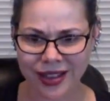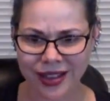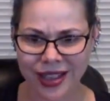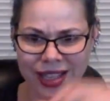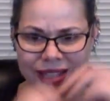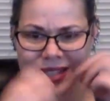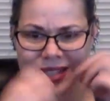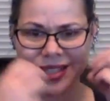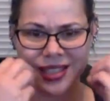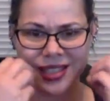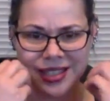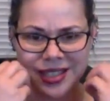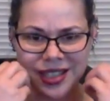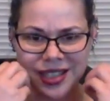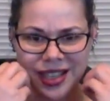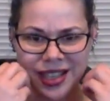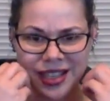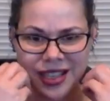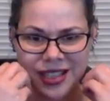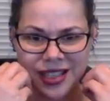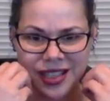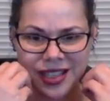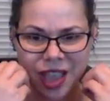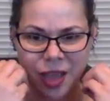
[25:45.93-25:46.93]
It's
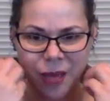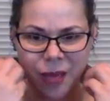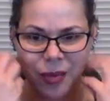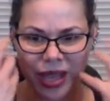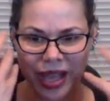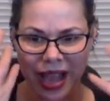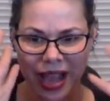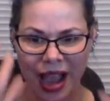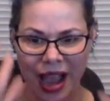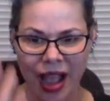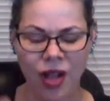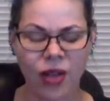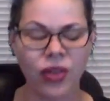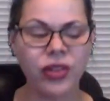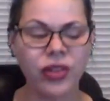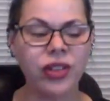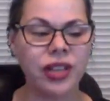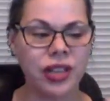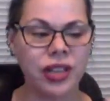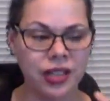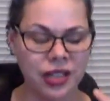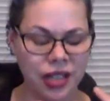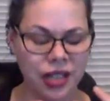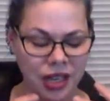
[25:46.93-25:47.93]
it's coming
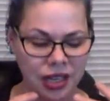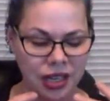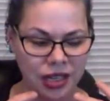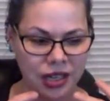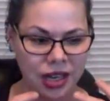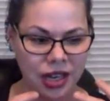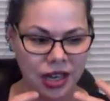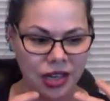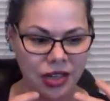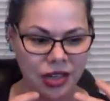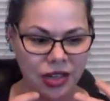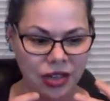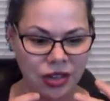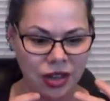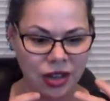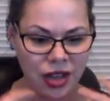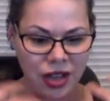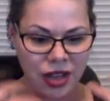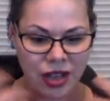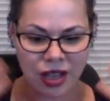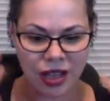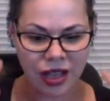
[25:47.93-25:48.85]
out in in in